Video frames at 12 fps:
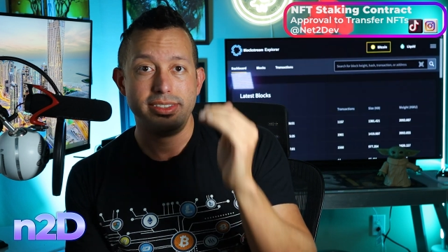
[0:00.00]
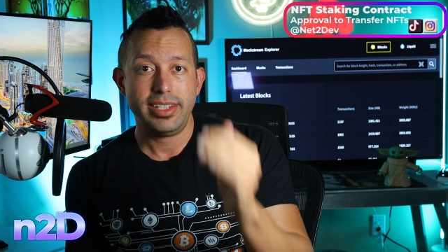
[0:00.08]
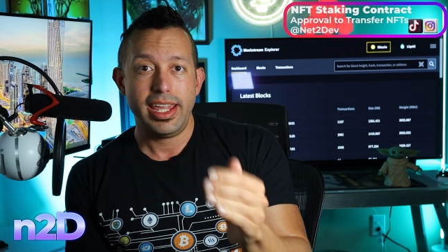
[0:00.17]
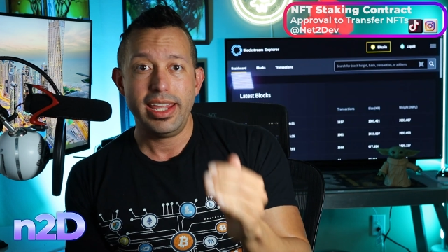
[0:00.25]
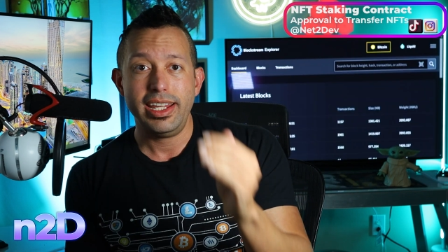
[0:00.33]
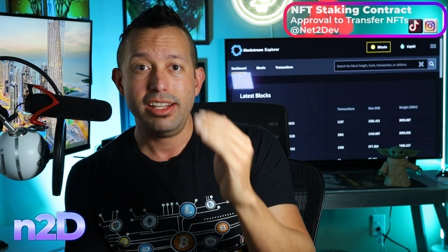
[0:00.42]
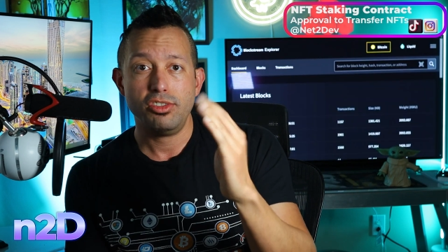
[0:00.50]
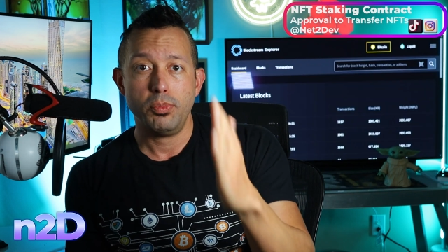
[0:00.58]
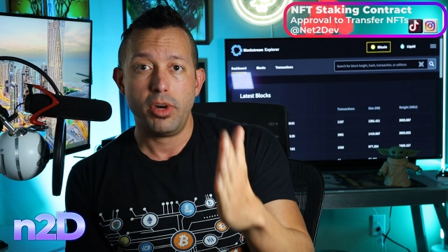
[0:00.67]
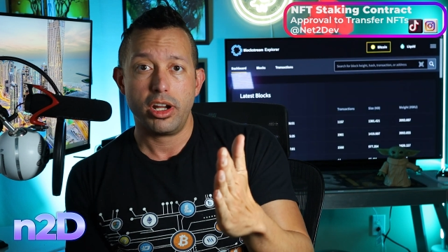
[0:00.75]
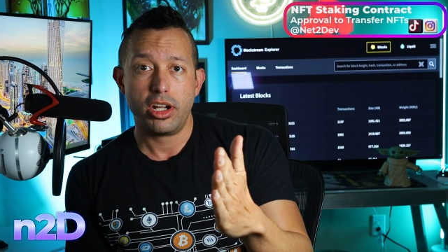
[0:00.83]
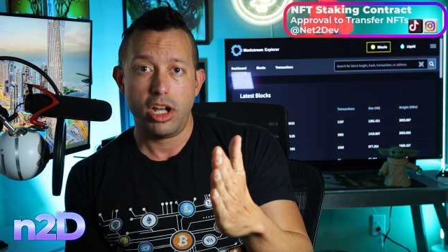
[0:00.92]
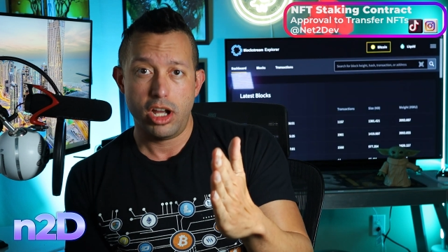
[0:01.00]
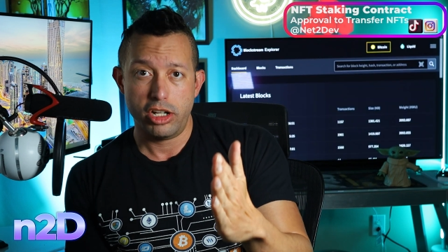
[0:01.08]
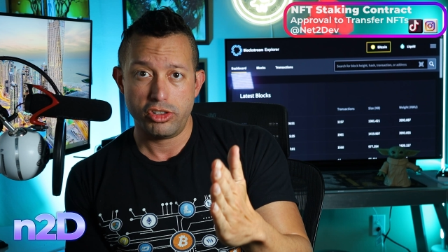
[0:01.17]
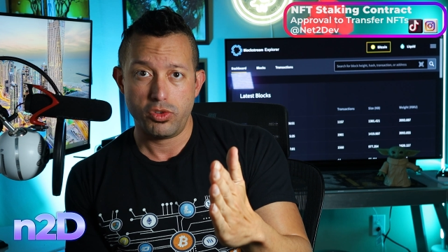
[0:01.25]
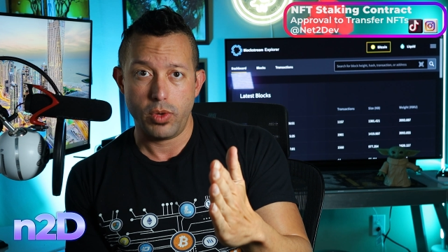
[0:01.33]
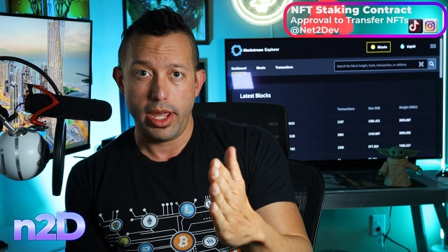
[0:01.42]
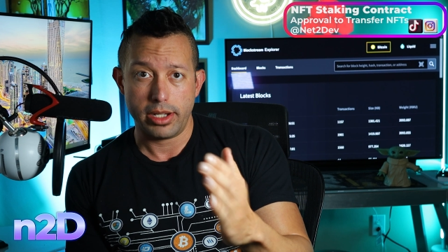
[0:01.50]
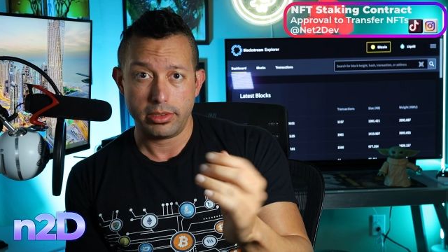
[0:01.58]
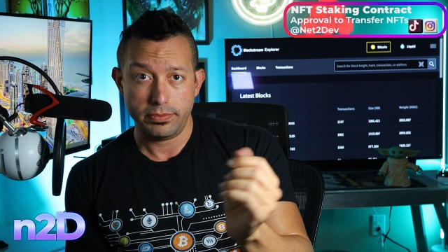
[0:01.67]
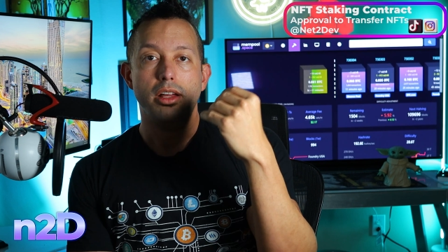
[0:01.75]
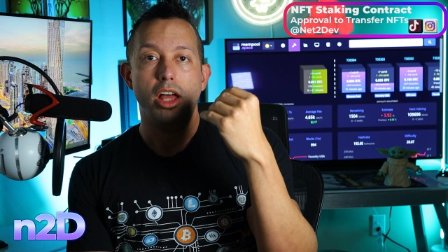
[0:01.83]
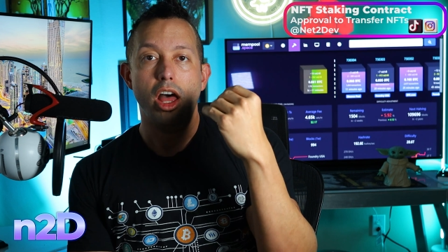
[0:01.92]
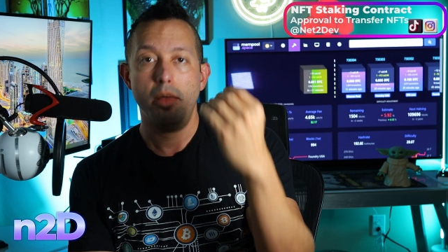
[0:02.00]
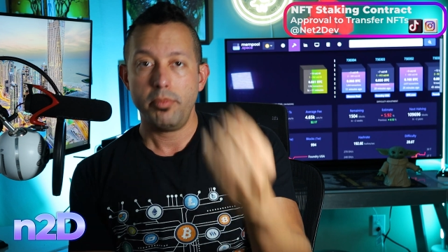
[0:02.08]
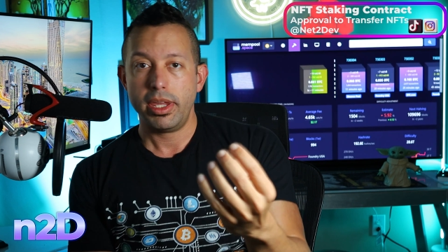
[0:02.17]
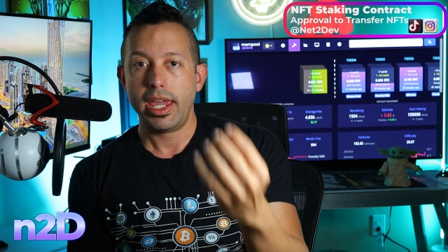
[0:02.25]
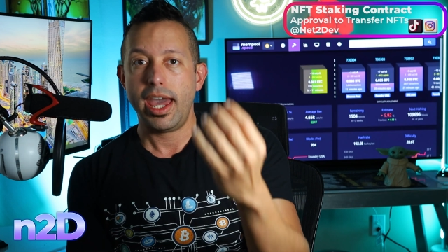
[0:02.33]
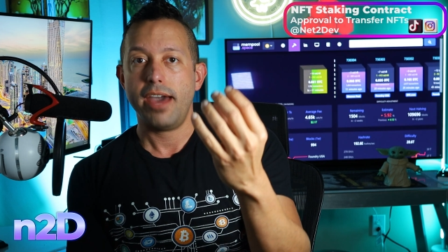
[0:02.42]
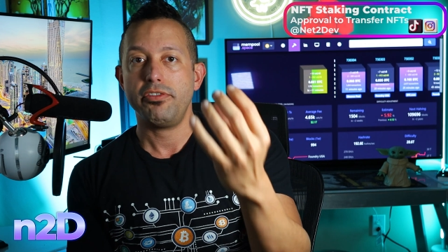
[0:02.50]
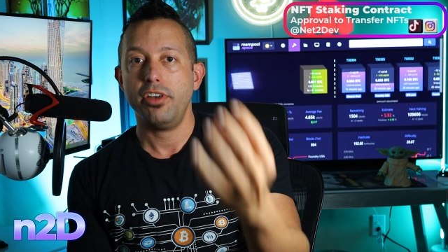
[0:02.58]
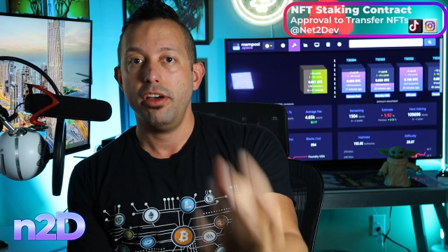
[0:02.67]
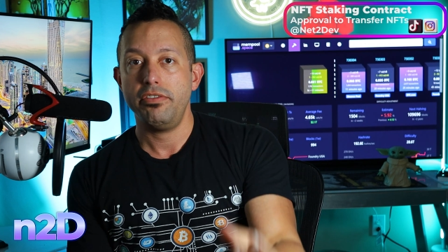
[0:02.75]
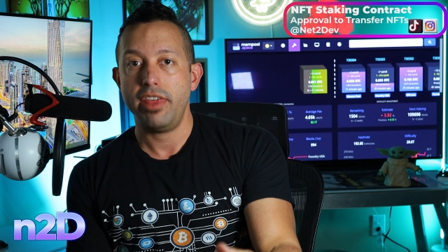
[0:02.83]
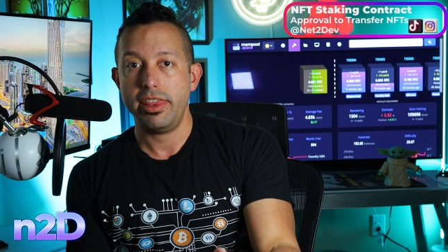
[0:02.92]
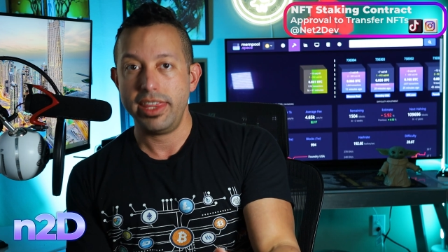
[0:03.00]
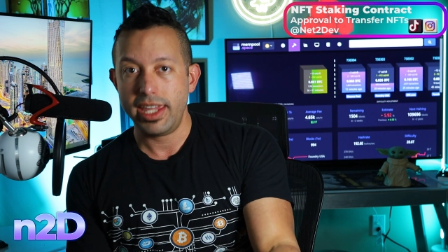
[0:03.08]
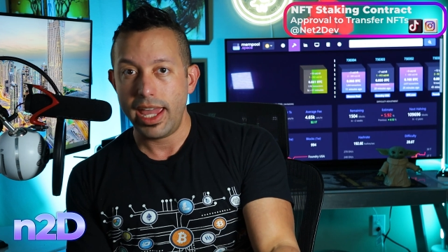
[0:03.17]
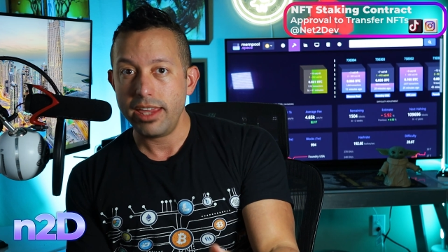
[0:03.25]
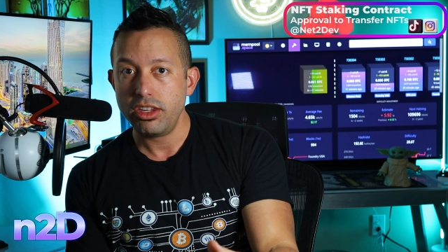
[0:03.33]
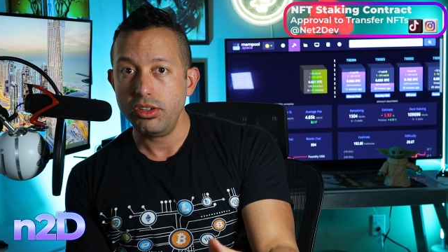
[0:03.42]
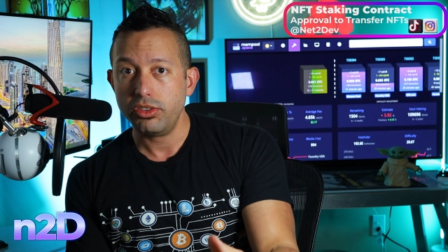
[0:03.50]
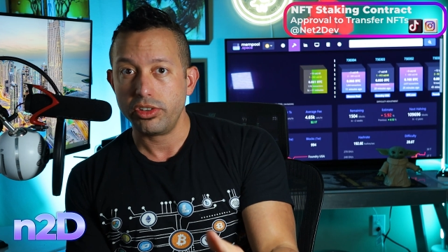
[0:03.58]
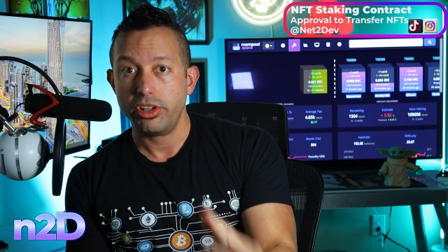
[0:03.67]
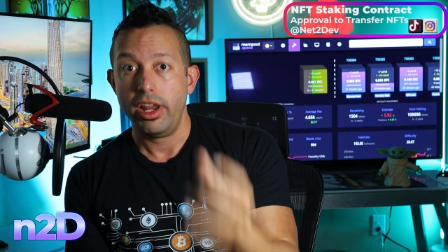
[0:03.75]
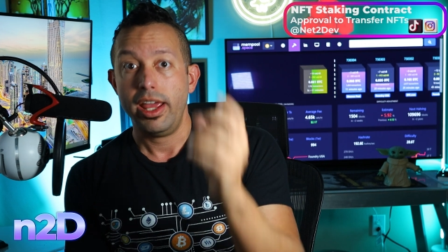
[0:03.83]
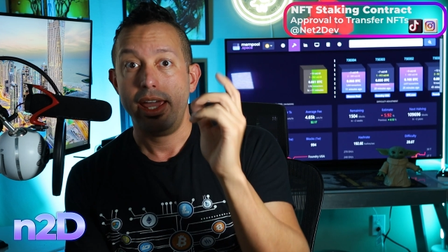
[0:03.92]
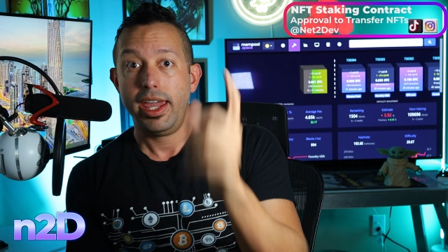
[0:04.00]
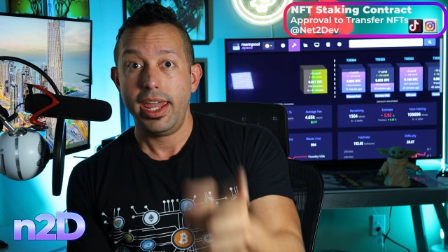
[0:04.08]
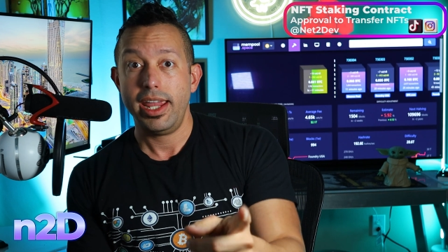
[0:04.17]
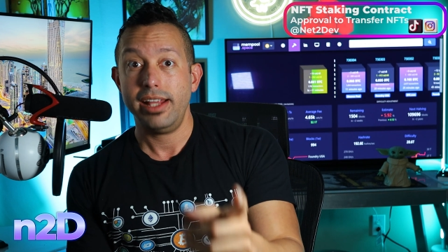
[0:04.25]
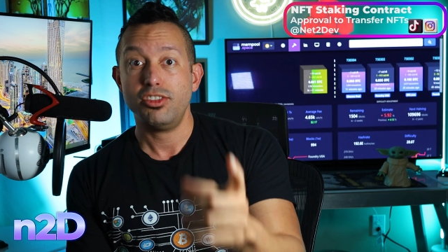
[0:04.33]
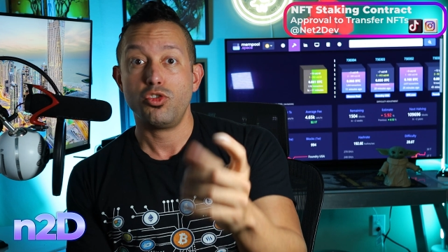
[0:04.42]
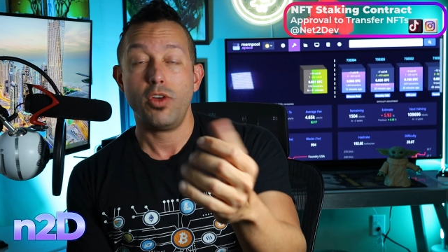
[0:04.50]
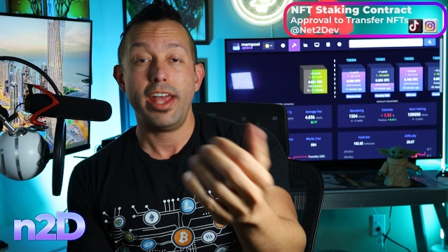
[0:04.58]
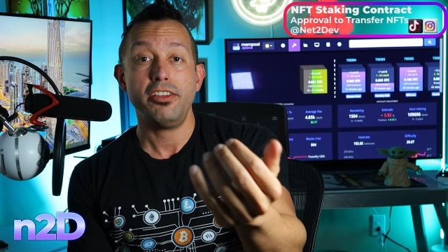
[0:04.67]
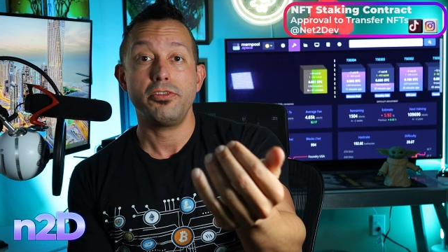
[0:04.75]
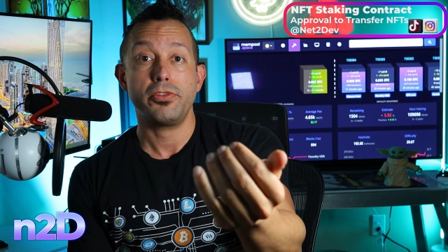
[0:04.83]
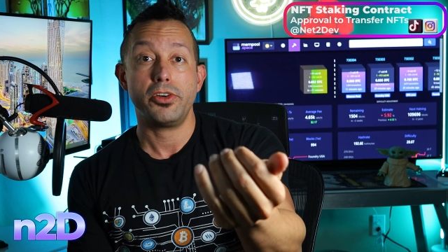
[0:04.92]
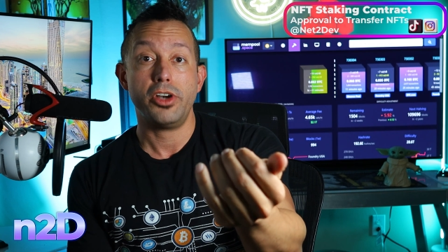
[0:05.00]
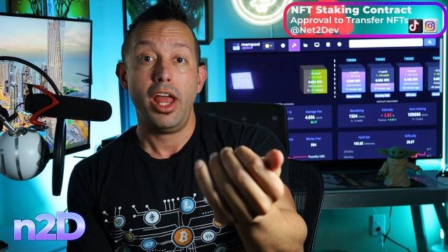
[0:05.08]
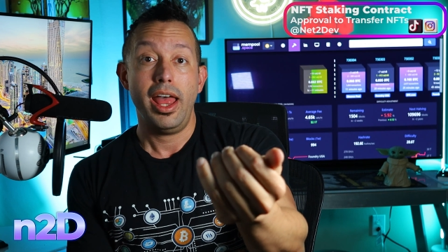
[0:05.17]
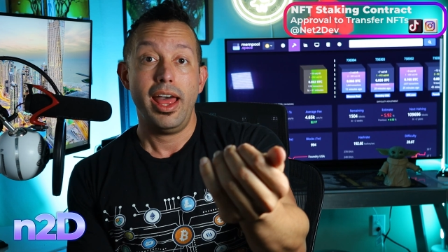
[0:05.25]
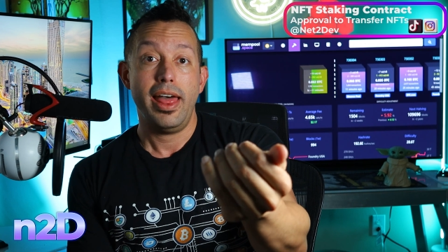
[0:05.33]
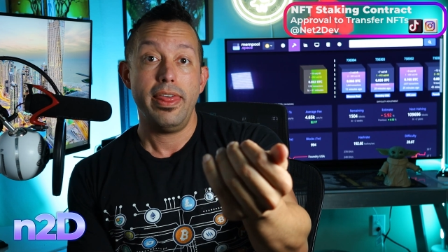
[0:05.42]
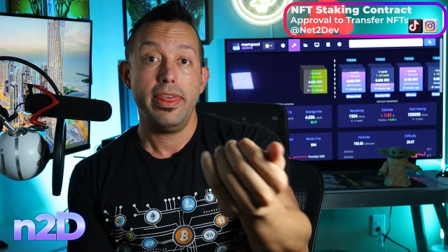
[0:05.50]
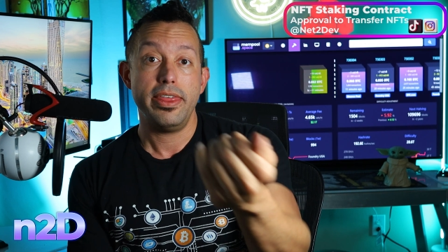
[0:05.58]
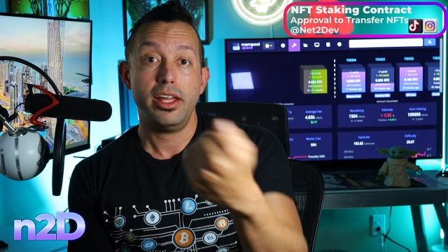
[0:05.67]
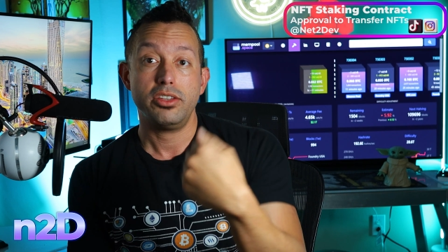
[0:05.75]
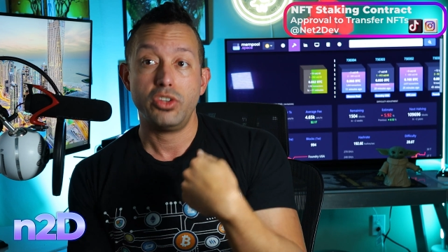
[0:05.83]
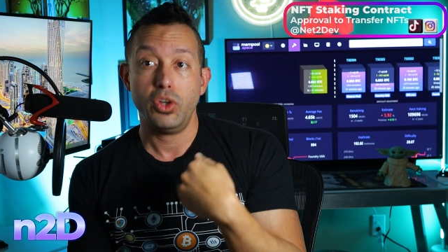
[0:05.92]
staking smart contract on behalf of the end user, hey, transfer the